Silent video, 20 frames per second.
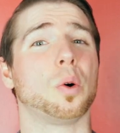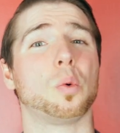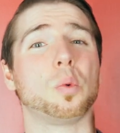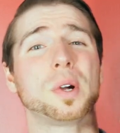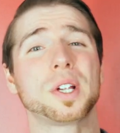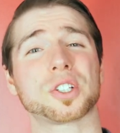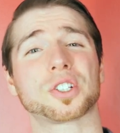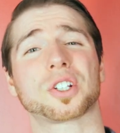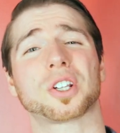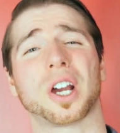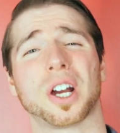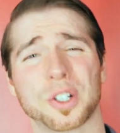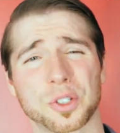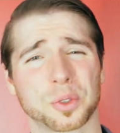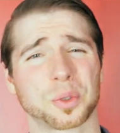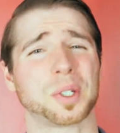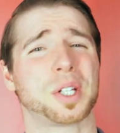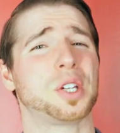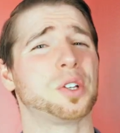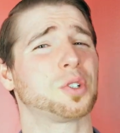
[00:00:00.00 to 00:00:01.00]
which
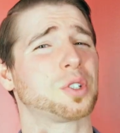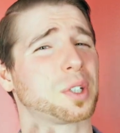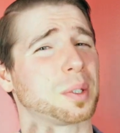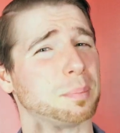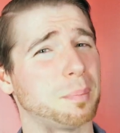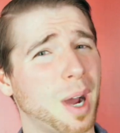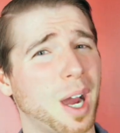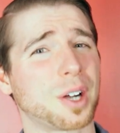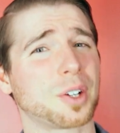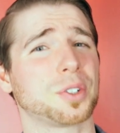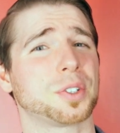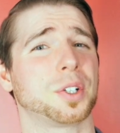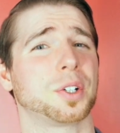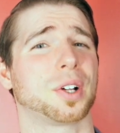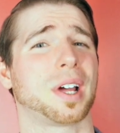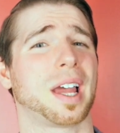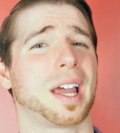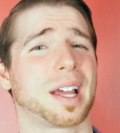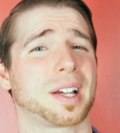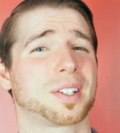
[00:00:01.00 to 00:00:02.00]
country you should model
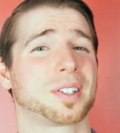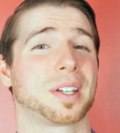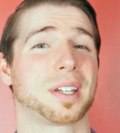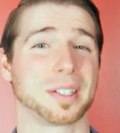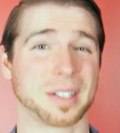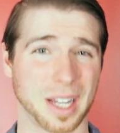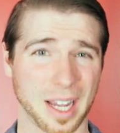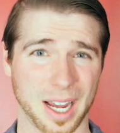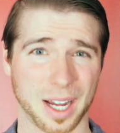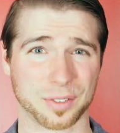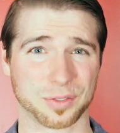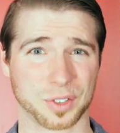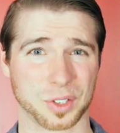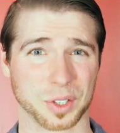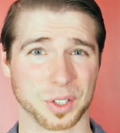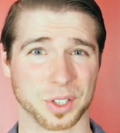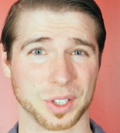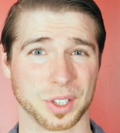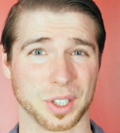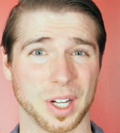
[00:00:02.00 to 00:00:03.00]
your accent
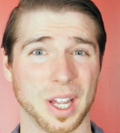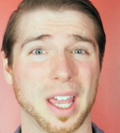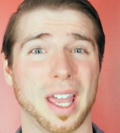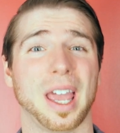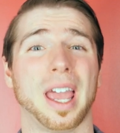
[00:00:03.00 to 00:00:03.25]
after.